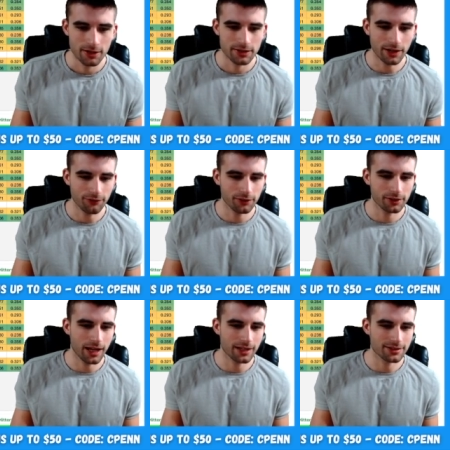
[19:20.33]
definitely
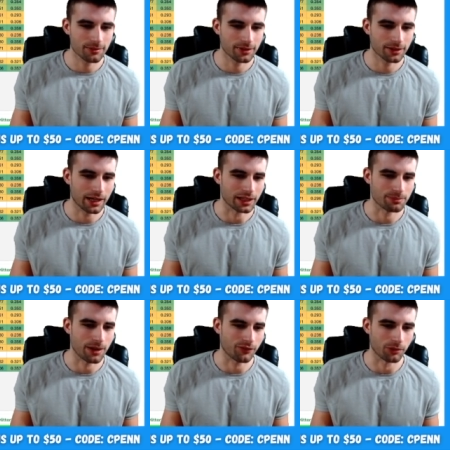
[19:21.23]
not something I'd
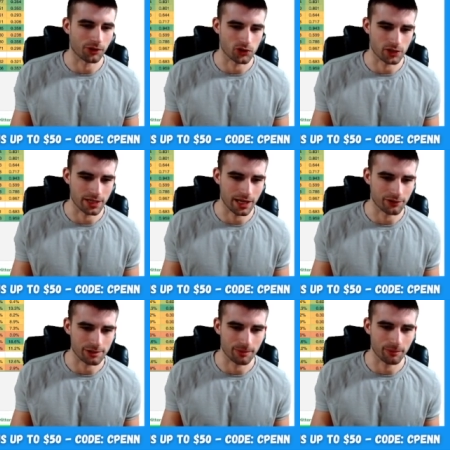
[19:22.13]
expect from Christian
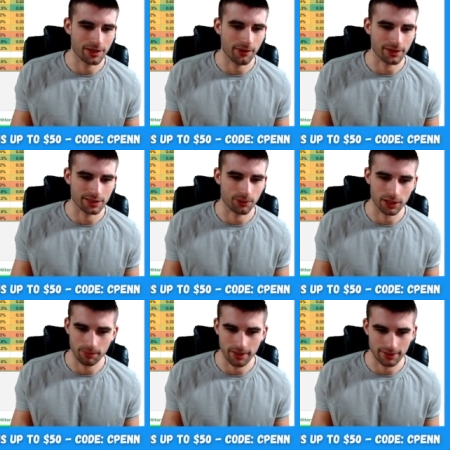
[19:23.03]
Yelich, but we know he's still one of
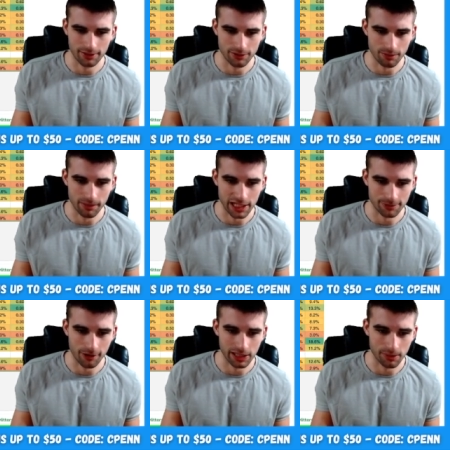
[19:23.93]
the best hitters in
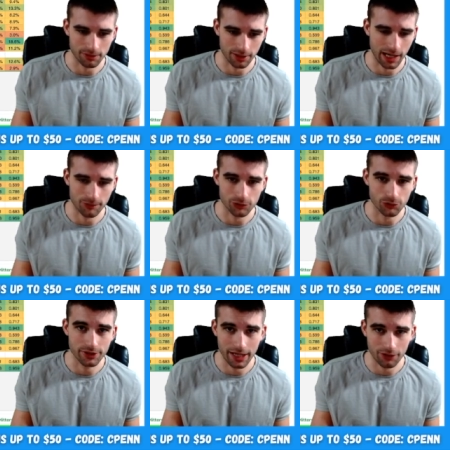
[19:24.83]
baseball. He was on an absolute
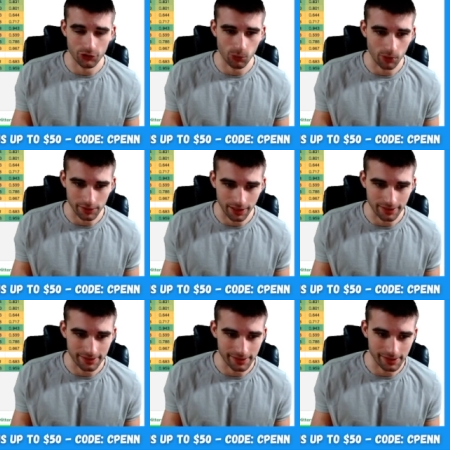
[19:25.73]
tear in twenty
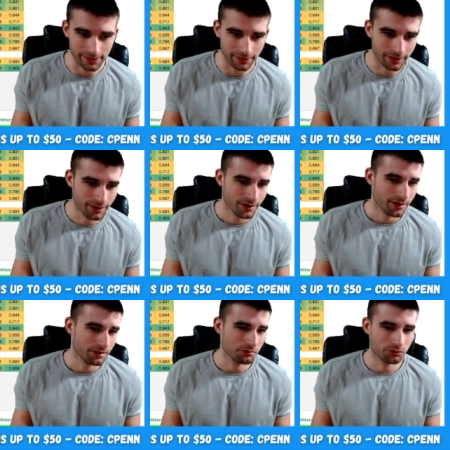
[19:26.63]
nineteen, and
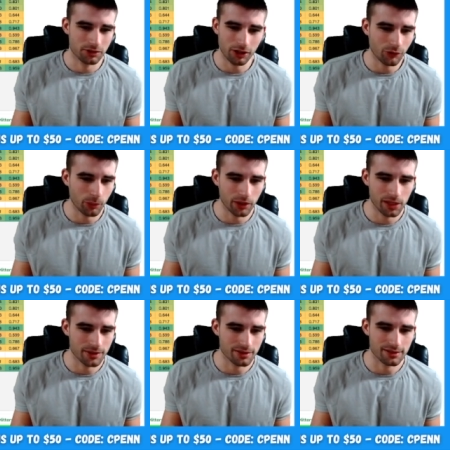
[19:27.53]
Trevor
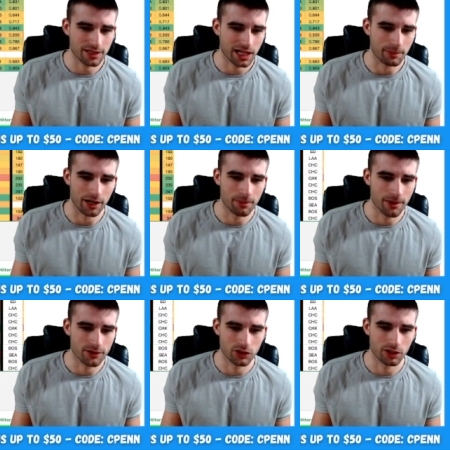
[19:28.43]
Williams doesn't scare me. I already
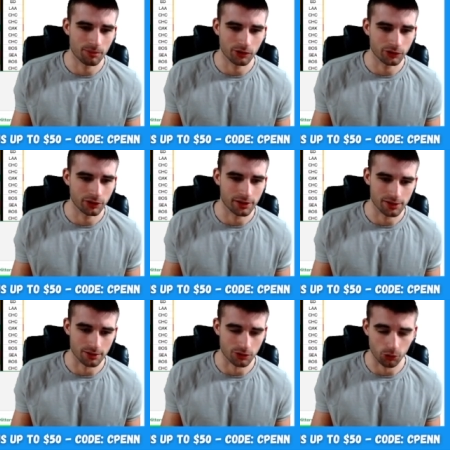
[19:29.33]
mentioned him earlier. He's
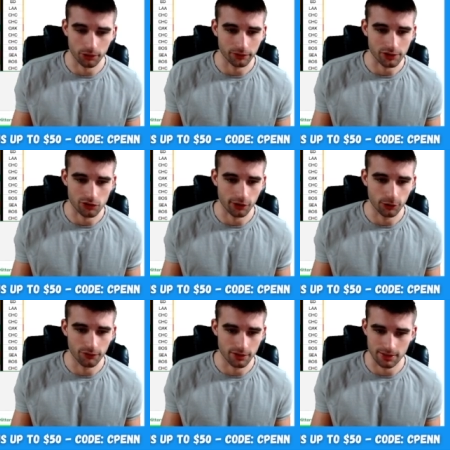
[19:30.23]
historically
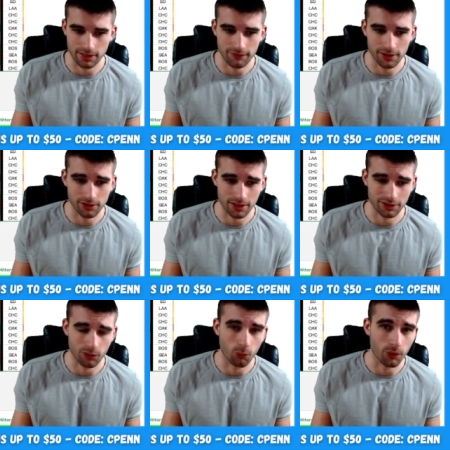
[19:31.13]
struggled versus lefty. It looks like
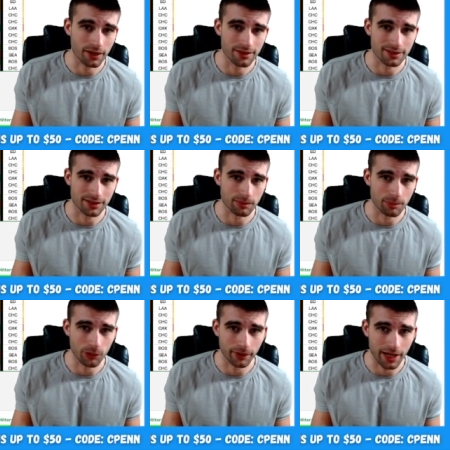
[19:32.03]
the wind is going to be
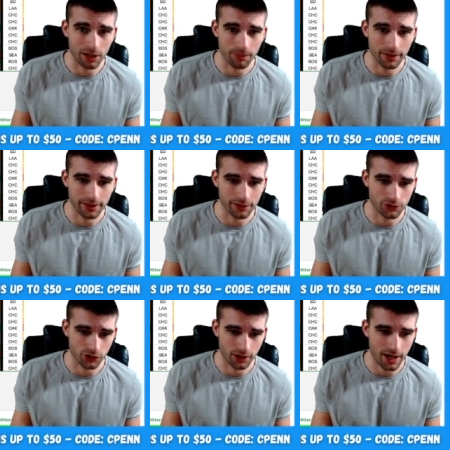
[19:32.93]
blowing out a bit here in
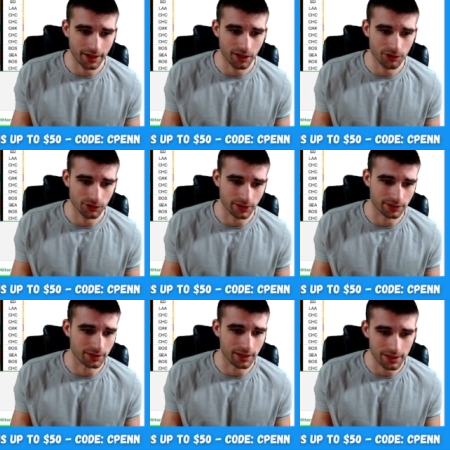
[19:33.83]
Chicago, so that's
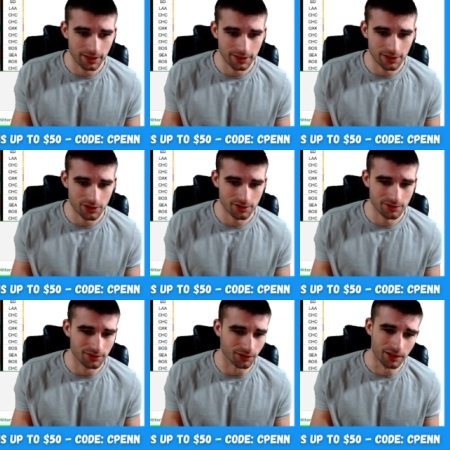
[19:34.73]
good hitting
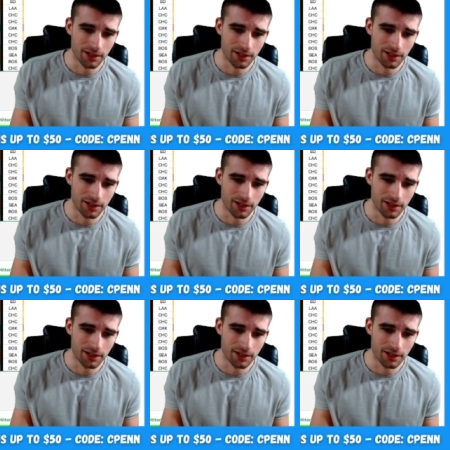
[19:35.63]
conditions. So I